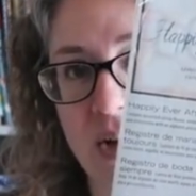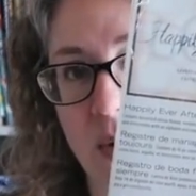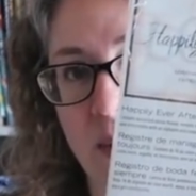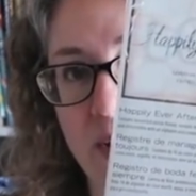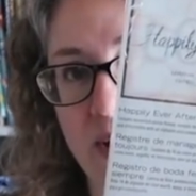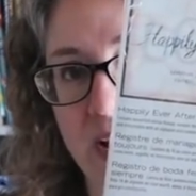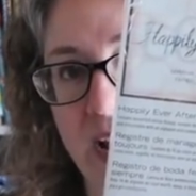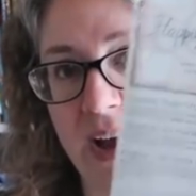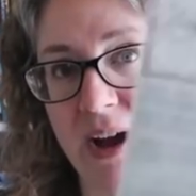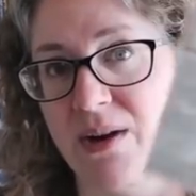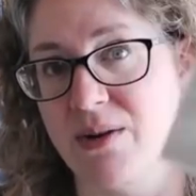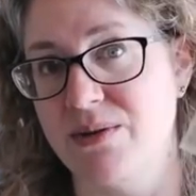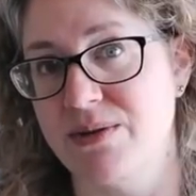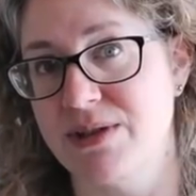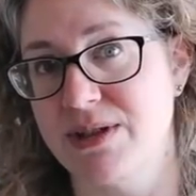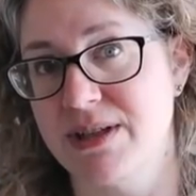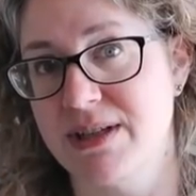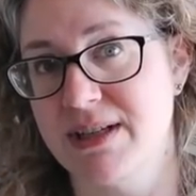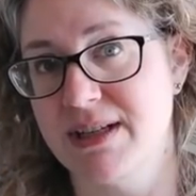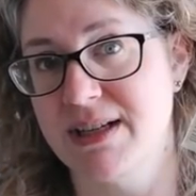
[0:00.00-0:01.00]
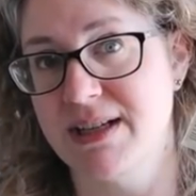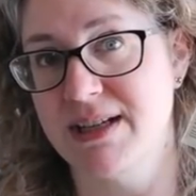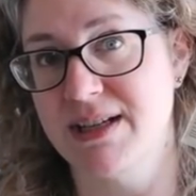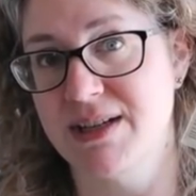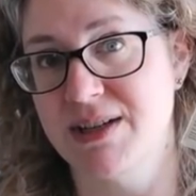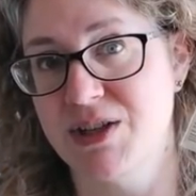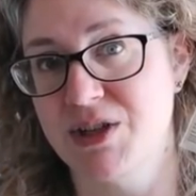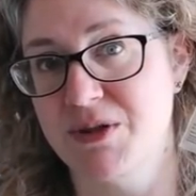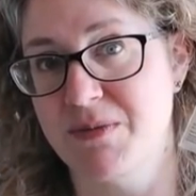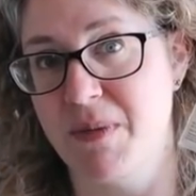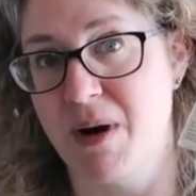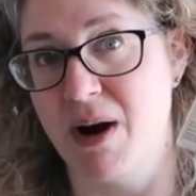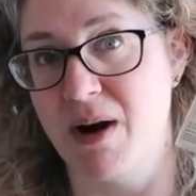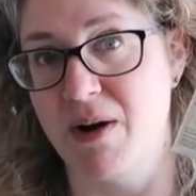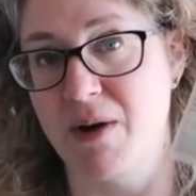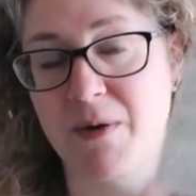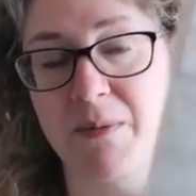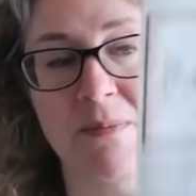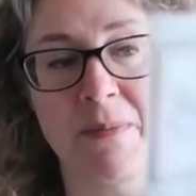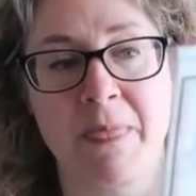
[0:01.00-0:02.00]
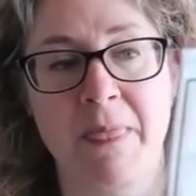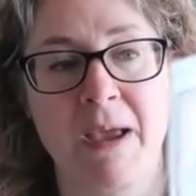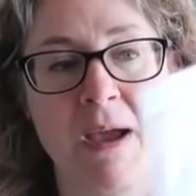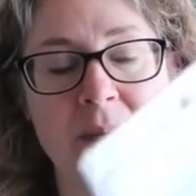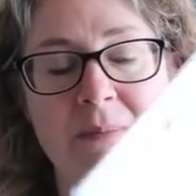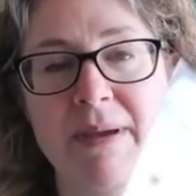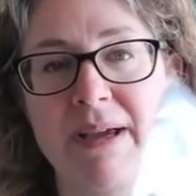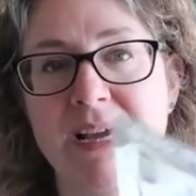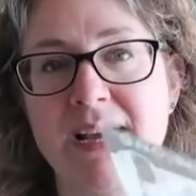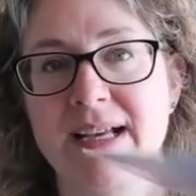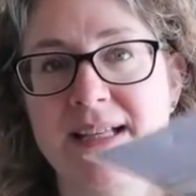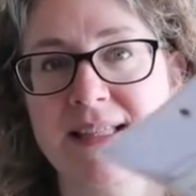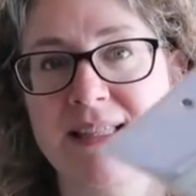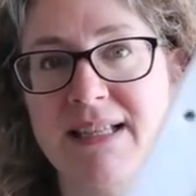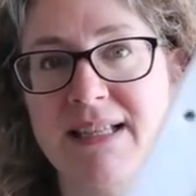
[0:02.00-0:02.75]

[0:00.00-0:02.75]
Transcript: going out tomorrow. Because